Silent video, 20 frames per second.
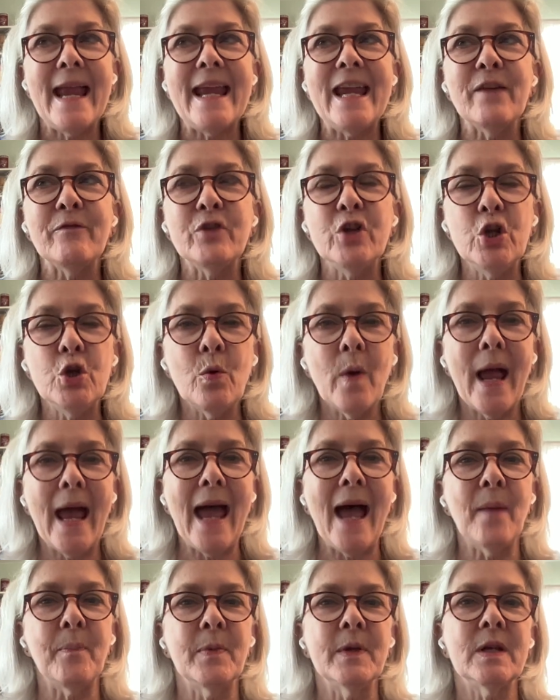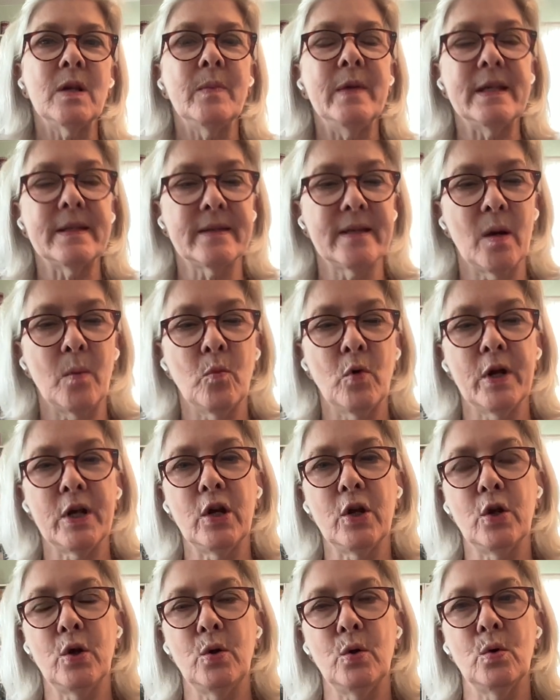if you happen to be someone
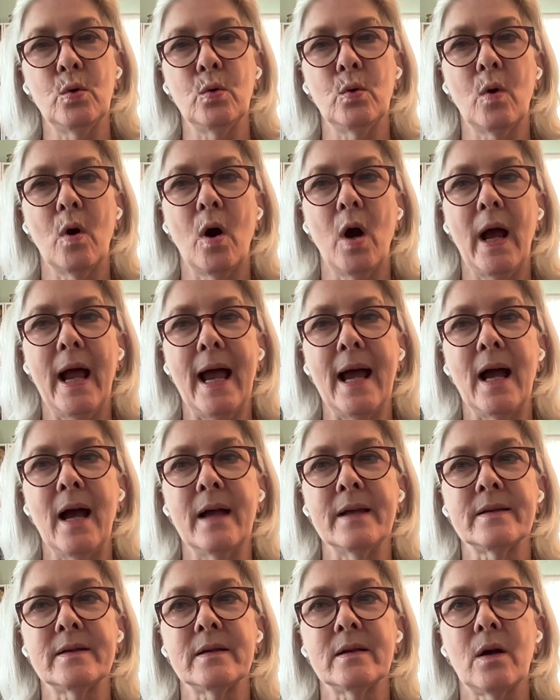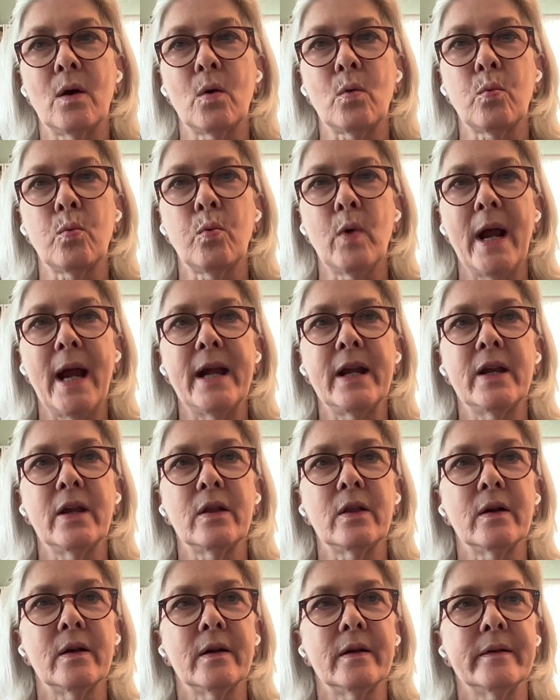who, as a
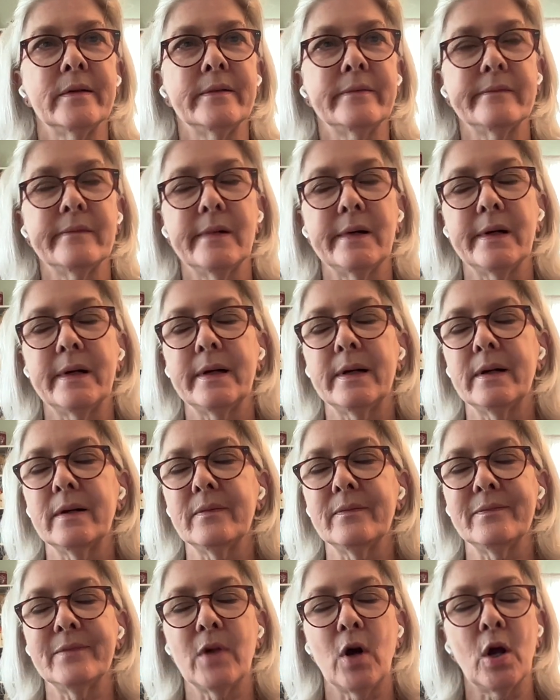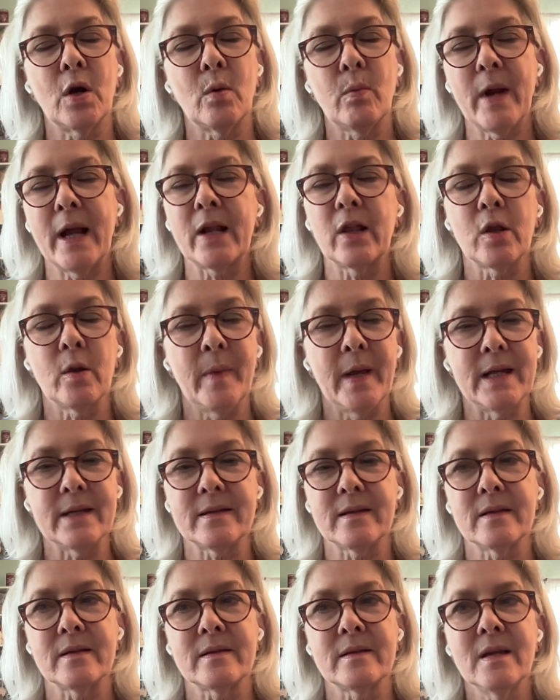regular, on a regular
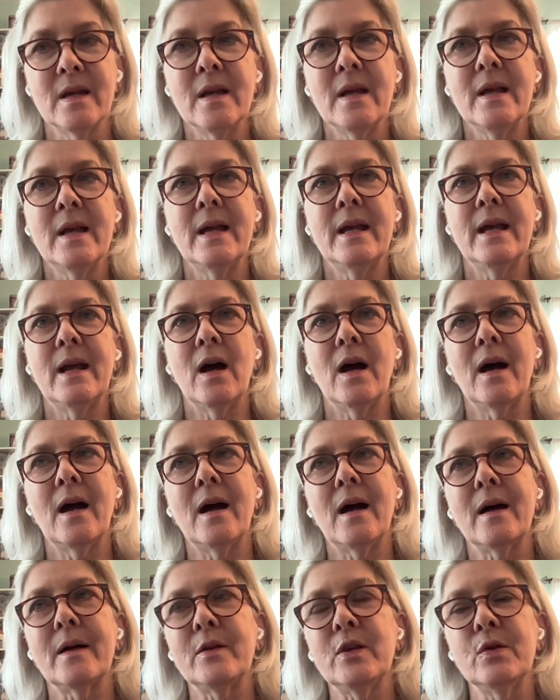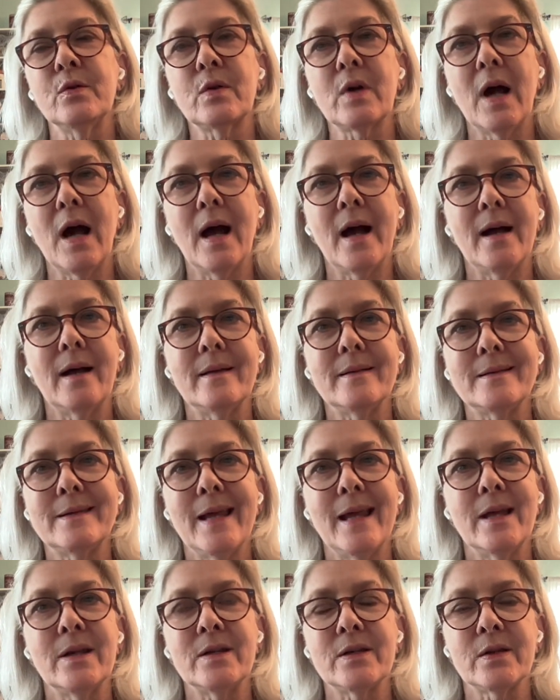basis, you
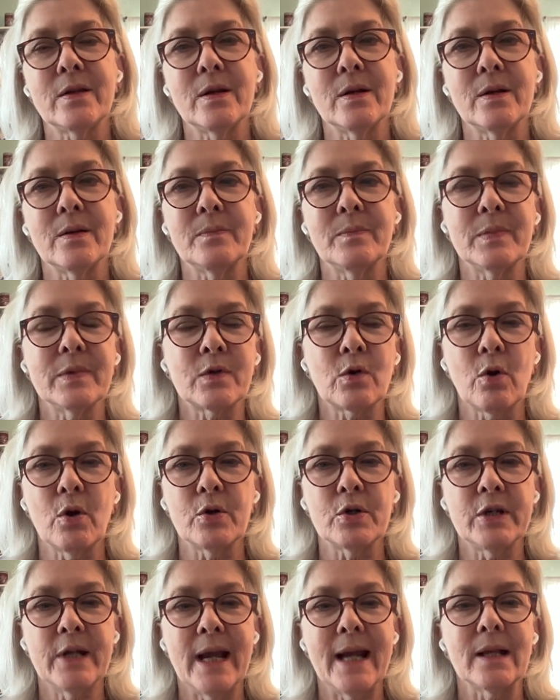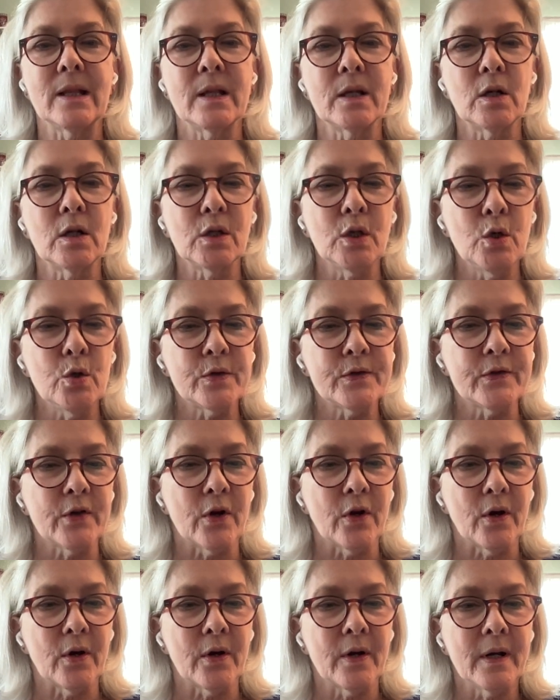tend to crochet a little
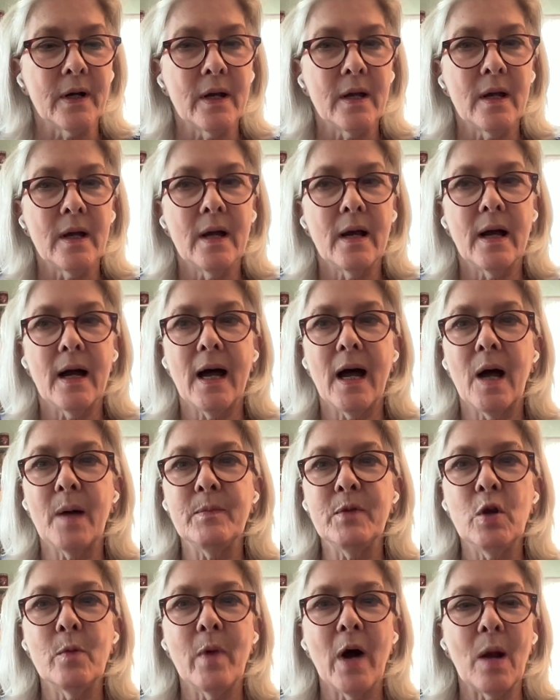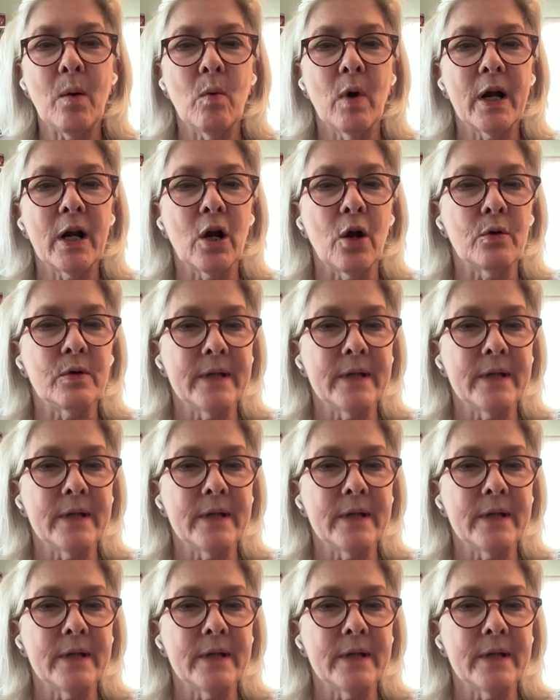looser, you might want to go